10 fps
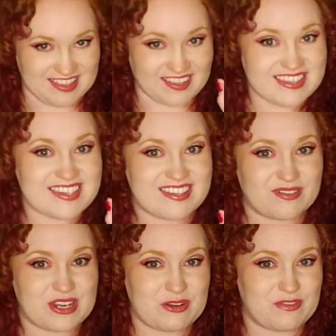unless that's
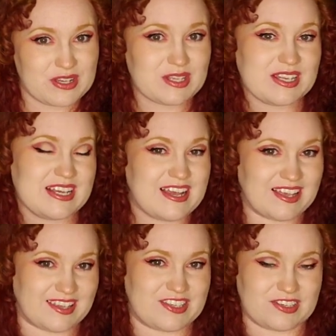what you feel,
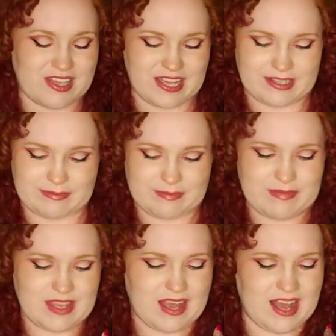unless you're like,
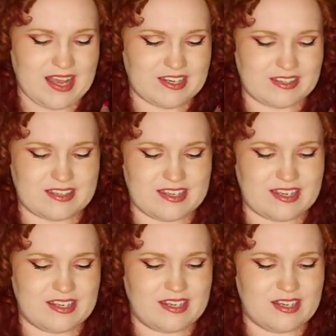I just
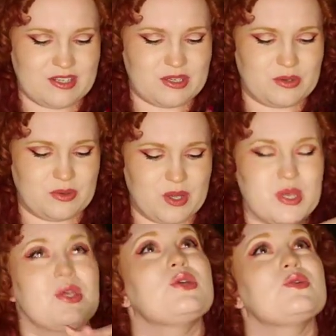need to
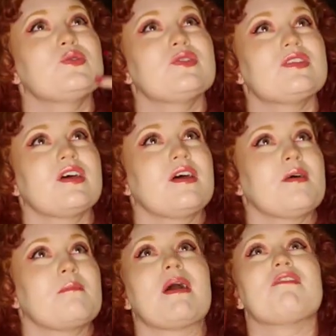use
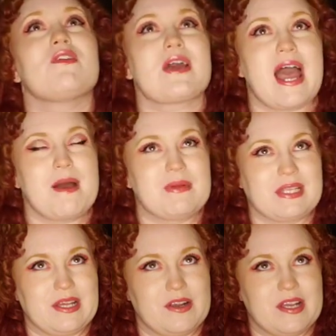my
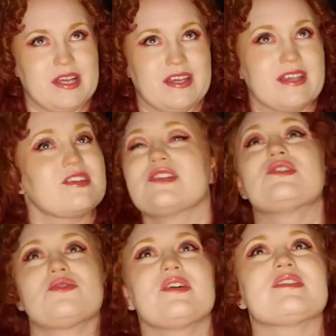vocabulary to
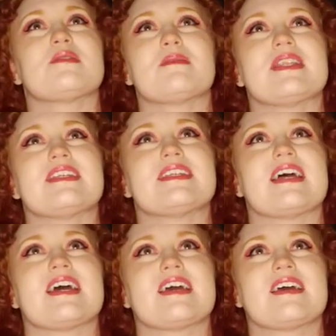destroy somebody
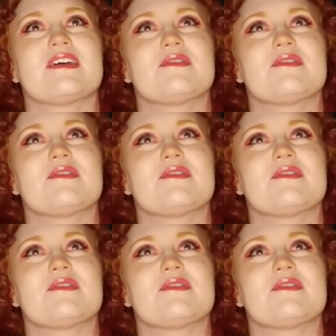today.